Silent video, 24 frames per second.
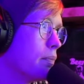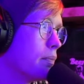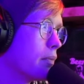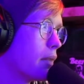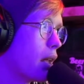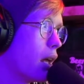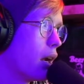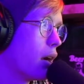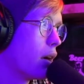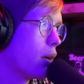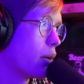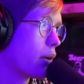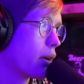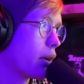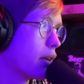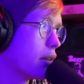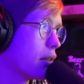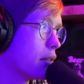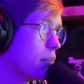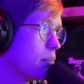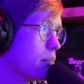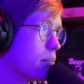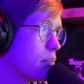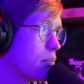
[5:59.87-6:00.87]
don't know, it
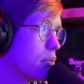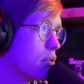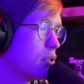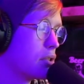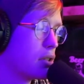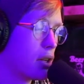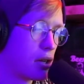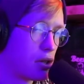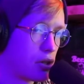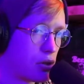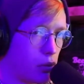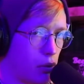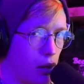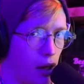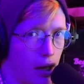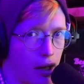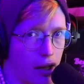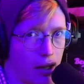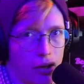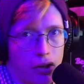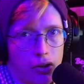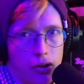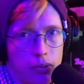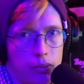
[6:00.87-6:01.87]
kind of sucks
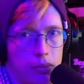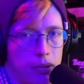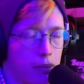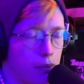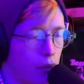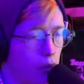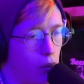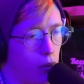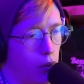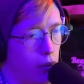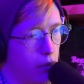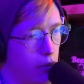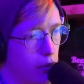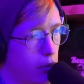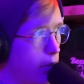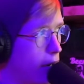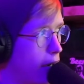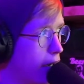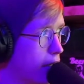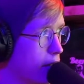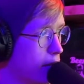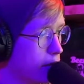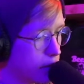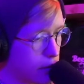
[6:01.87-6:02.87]
relying on other people and with
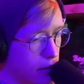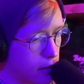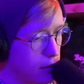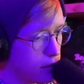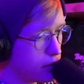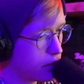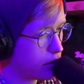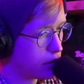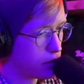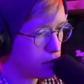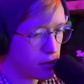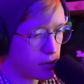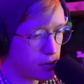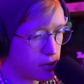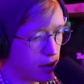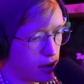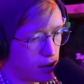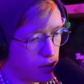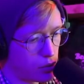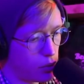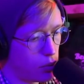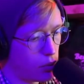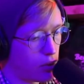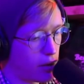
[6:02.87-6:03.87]
my inconsistent
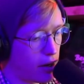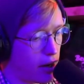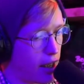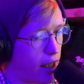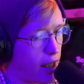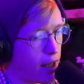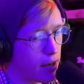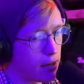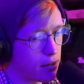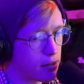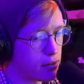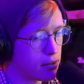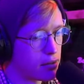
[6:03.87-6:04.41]
schedule that I had at the